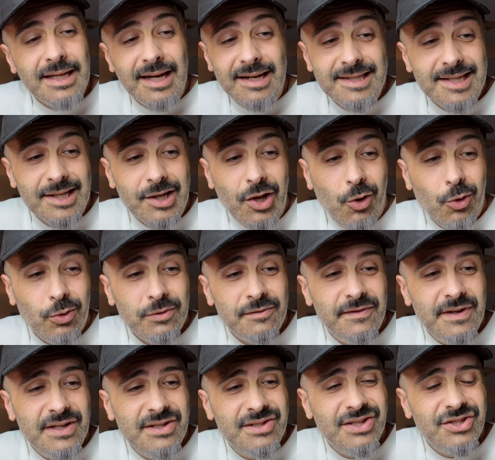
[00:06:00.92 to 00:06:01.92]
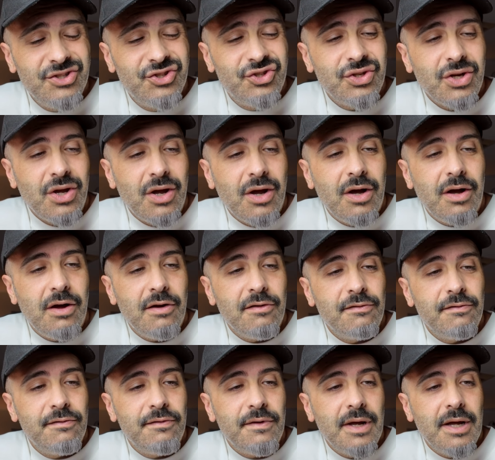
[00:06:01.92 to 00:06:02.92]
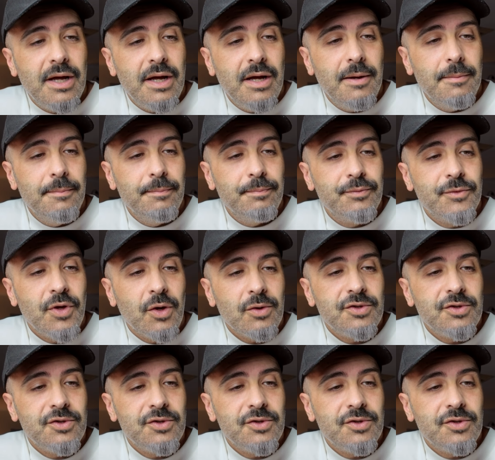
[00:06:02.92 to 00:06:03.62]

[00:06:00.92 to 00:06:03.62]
that it's an old vintage of um,